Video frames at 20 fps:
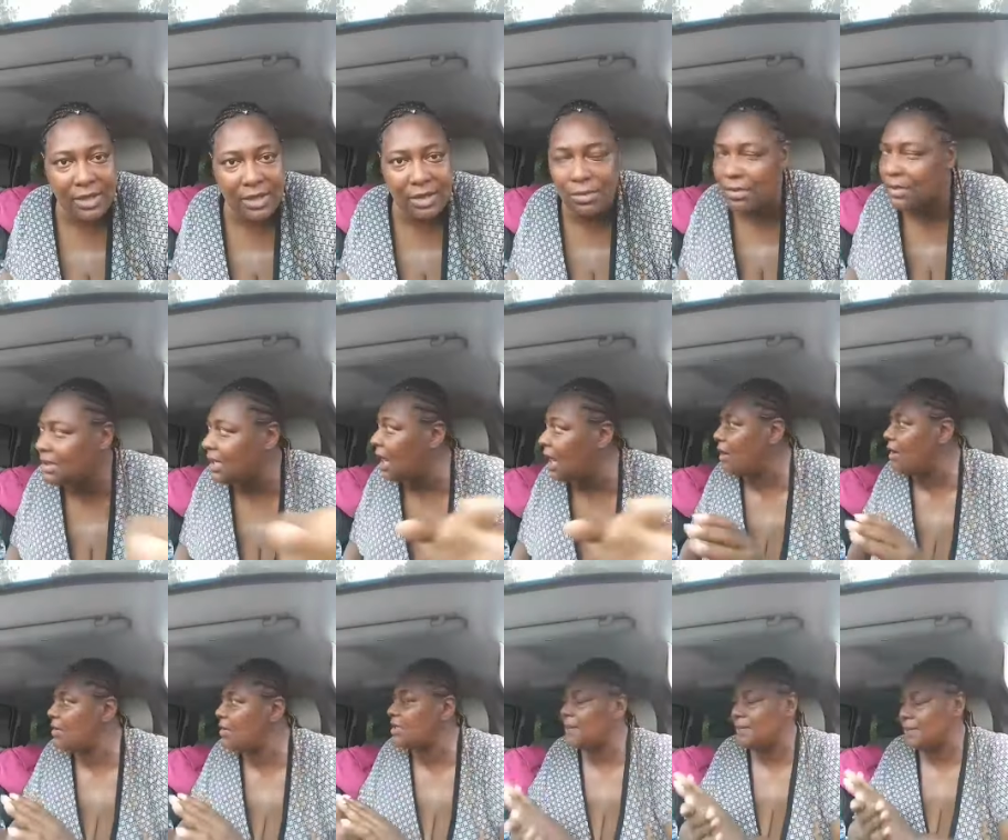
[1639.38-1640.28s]
too because I
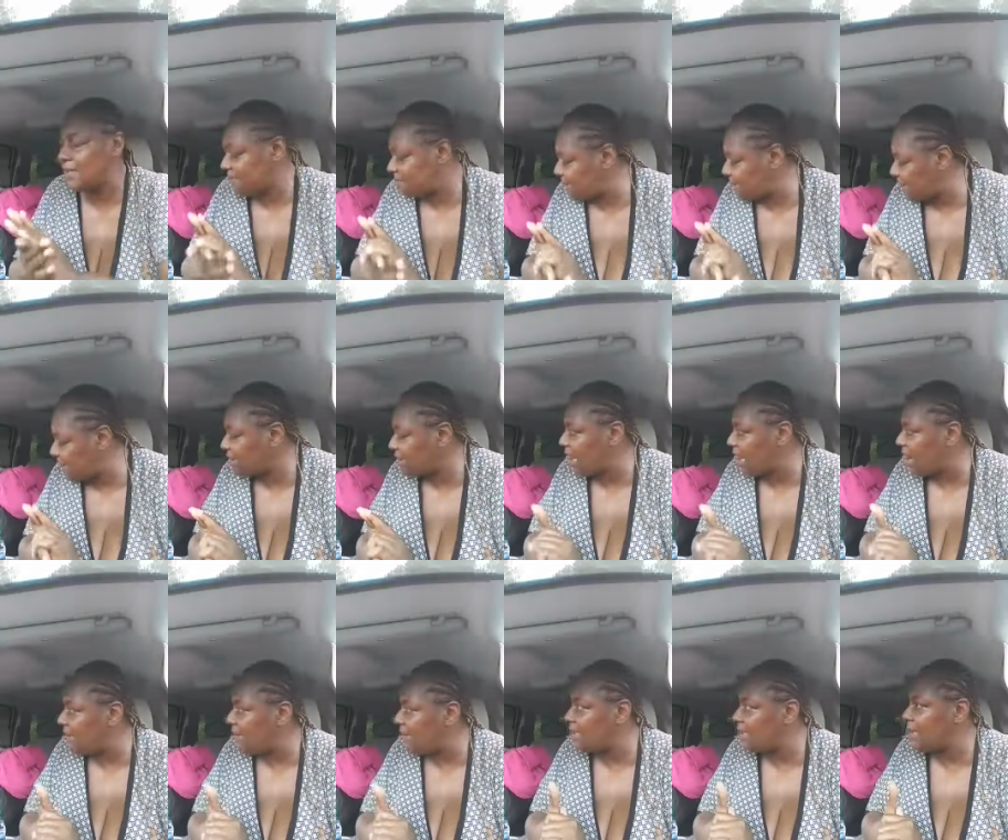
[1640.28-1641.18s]
heard some of the speech
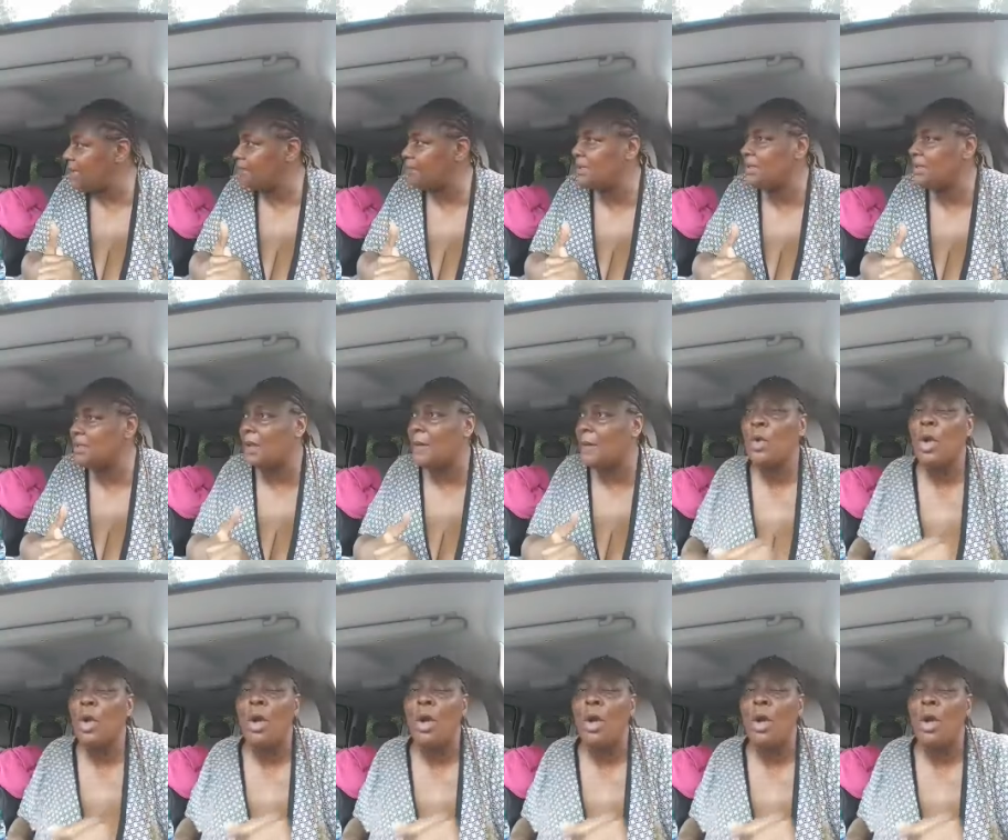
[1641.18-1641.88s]
Cammy did. did.